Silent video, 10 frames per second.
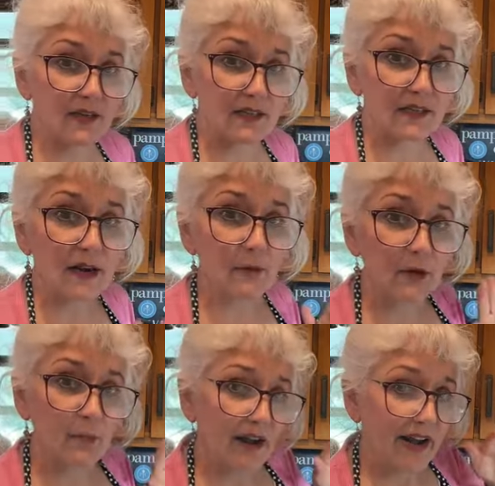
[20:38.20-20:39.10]
mixes that
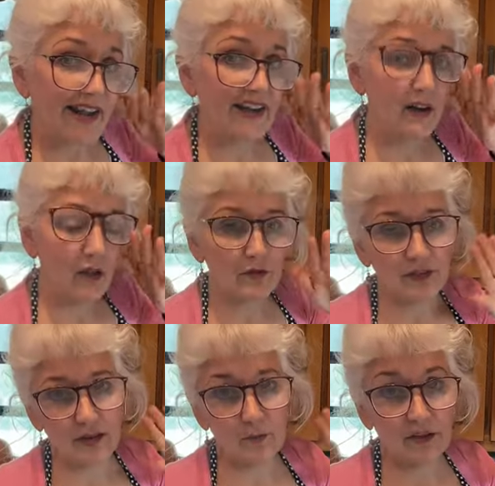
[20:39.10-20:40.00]
when you buy
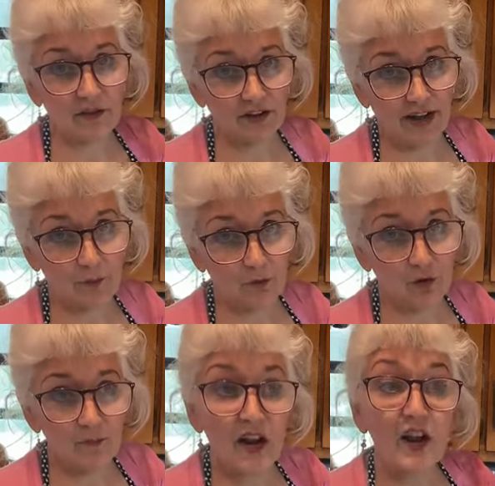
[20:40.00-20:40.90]
$80 in the month of
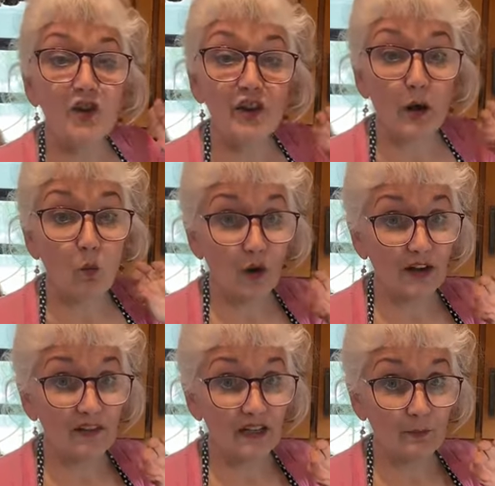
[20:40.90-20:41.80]
April, you get
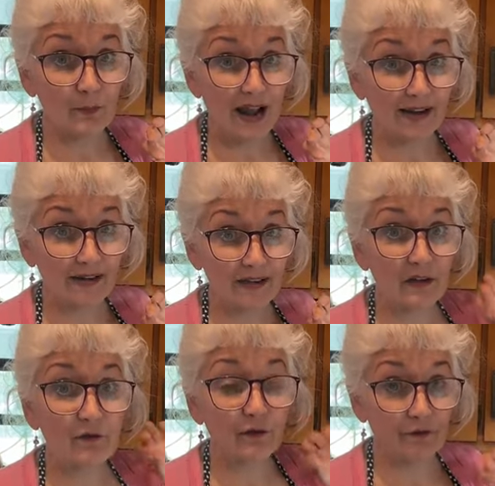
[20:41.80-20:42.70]
one of these
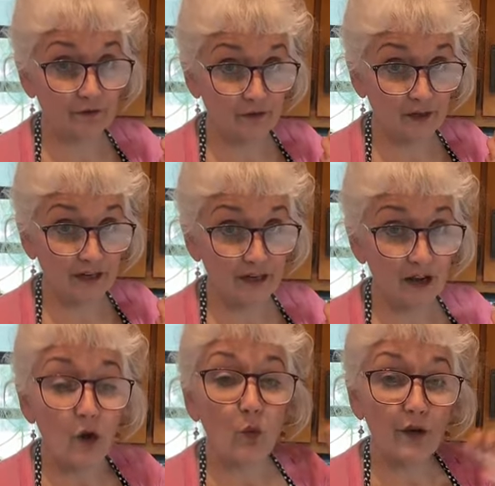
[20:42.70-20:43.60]
packets for
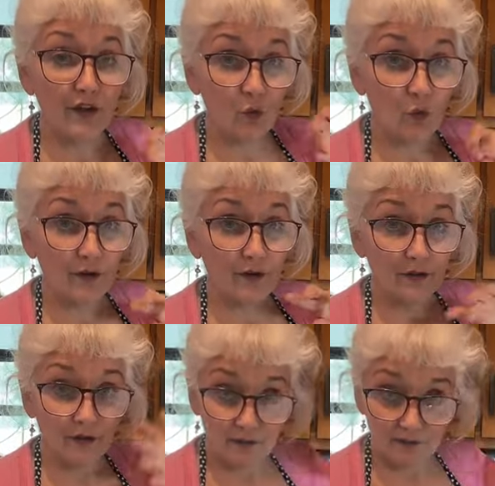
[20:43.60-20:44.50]
free when you
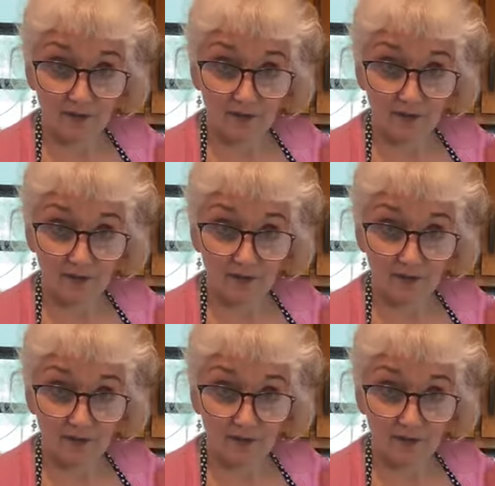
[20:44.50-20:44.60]
order